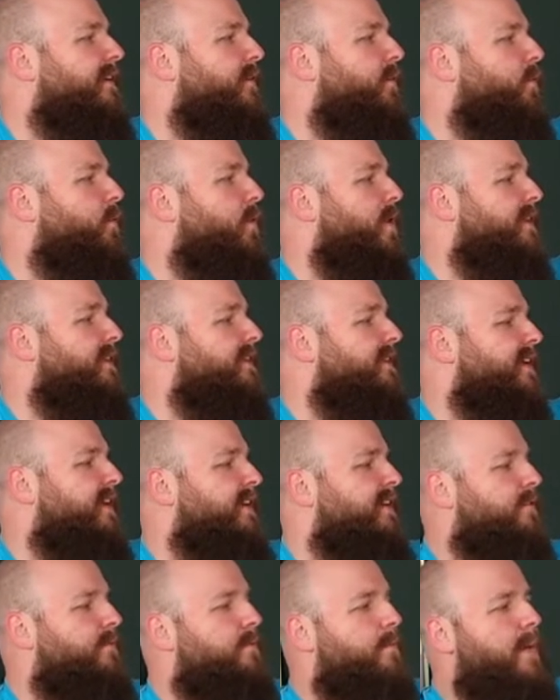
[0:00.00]
One
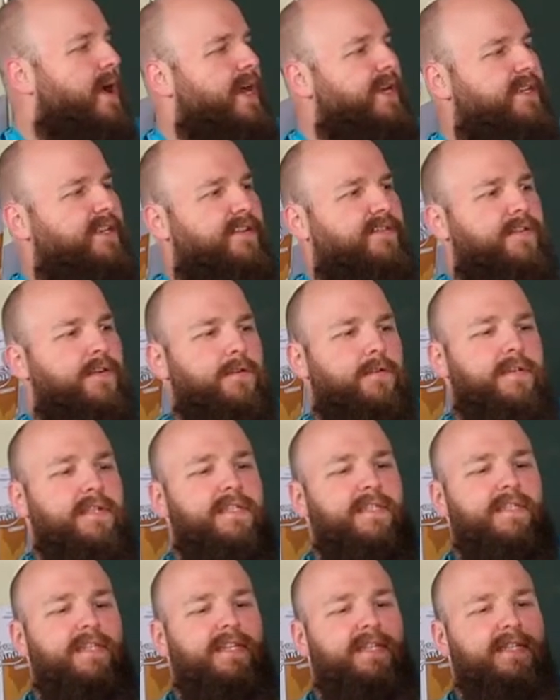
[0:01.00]
thing you might have
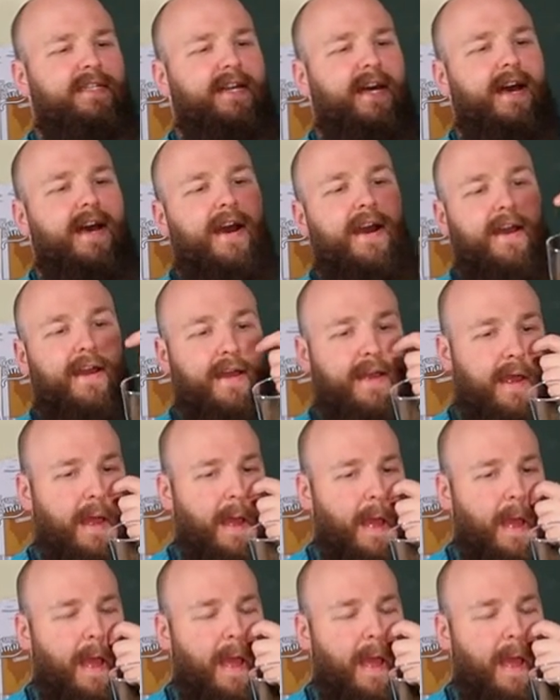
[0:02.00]
noticed is that I